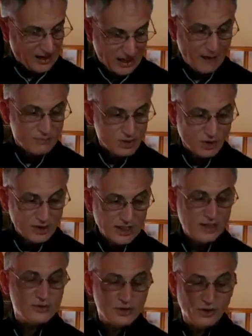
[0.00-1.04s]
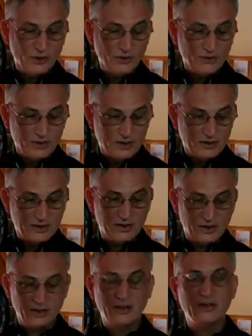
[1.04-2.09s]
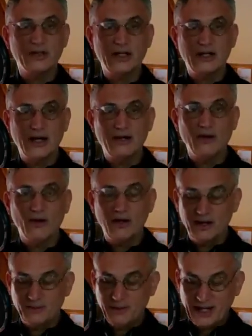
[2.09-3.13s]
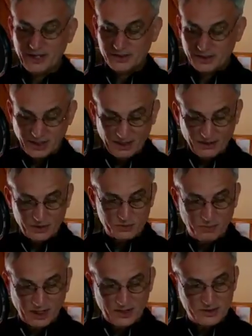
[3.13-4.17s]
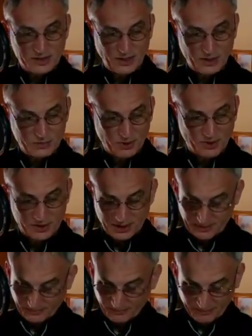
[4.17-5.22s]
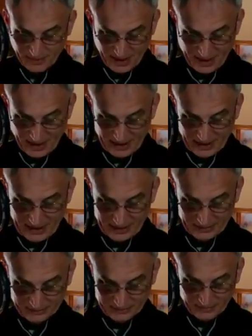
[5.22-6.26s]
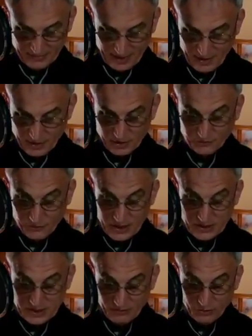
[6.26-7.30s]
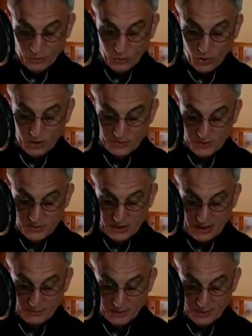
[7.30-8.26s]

I'm turning into the Paxton Herald's biggest salesperson. There's a free Civil War Museum